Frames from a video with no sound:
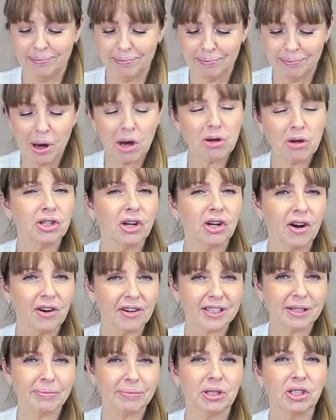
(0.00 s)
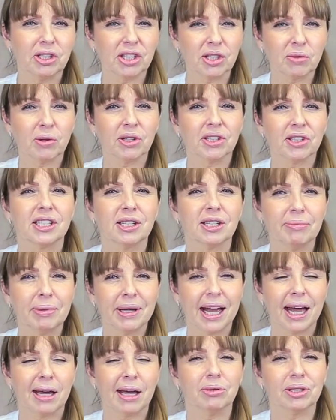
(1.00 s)
Botox but just wants to
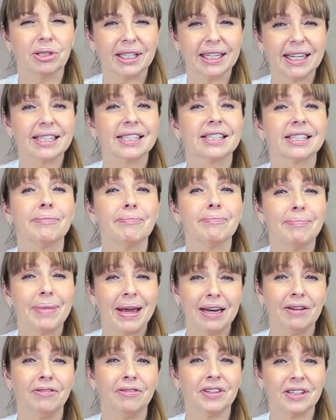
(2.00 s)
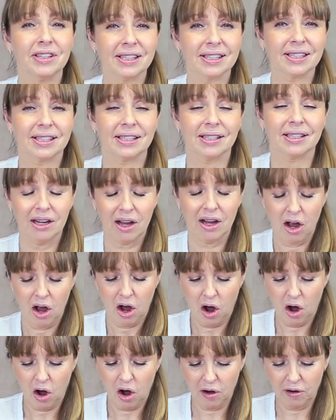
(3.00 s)
be able to get some benefits
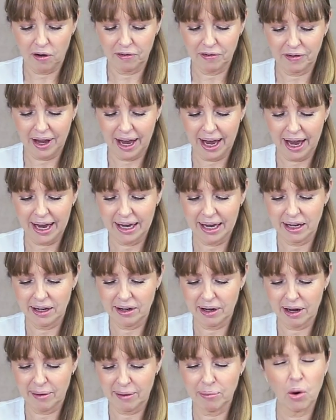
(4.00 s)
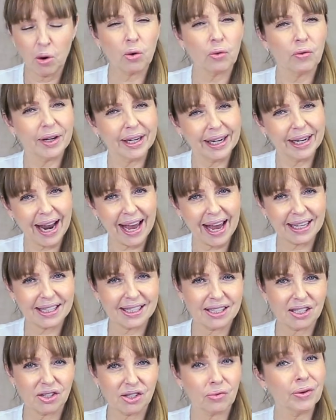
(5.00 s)
of a more
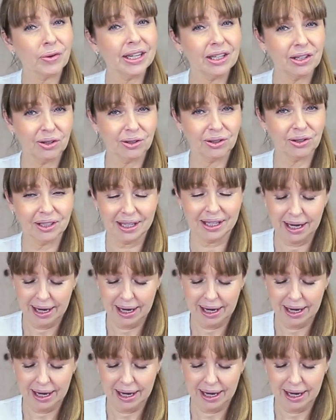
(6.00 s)
relaxed wrinkle.